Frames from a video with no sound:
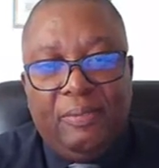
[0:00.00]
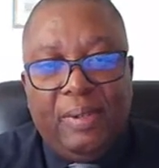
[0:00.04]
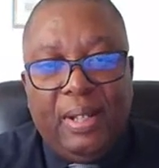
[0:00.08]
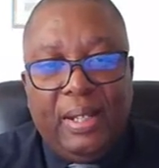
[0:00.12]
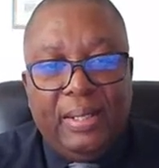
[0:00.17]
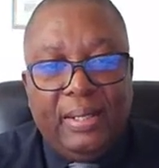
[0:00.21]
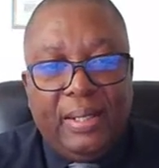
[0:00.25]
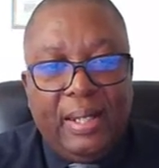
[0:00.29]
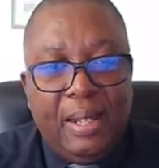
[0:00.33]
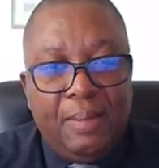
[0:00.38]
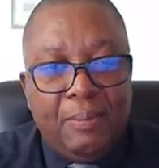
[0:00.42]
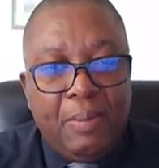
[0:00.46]

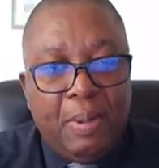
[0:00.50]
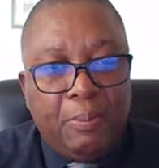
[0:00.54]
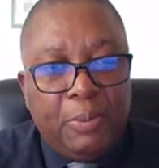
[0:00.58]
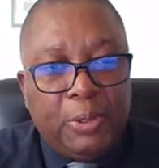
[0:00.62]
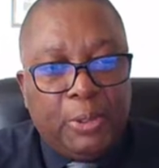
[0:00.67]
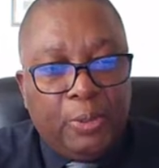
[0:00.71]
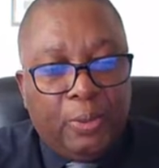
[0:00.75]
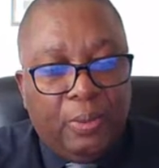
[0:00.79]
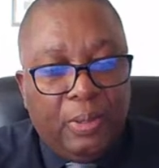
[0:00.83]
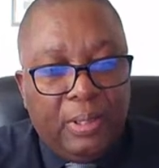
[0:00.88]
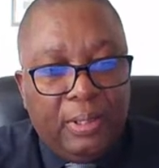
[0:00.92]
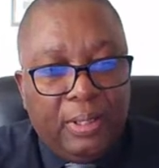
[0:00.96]
that name, I'm
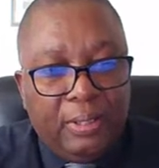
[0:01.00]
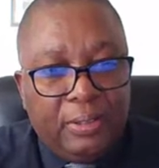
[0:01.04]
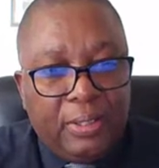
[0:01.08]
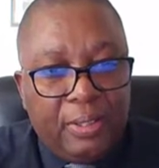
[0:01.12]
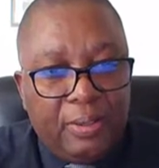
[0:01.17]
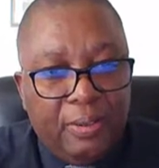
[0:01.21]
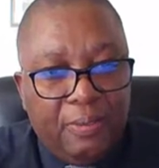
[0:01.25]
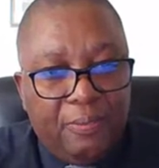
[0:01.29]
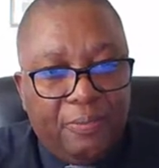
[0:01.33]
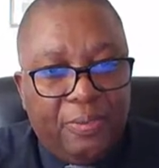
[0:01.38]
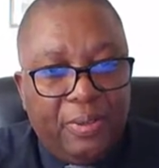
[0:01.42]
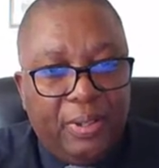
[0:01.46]
sure a lot of
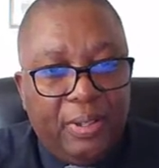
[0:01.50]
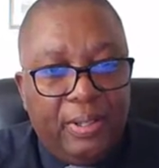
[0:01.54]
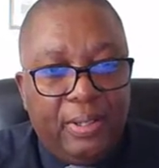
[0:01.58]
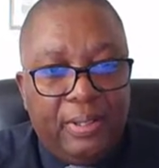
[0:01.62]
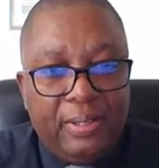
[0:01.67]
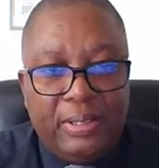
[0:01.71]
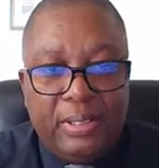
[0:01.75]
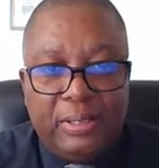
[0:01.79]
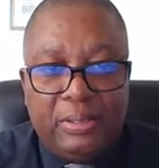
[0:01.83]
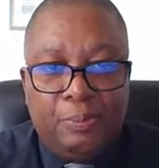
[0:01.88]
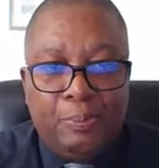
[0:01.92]
you have heard.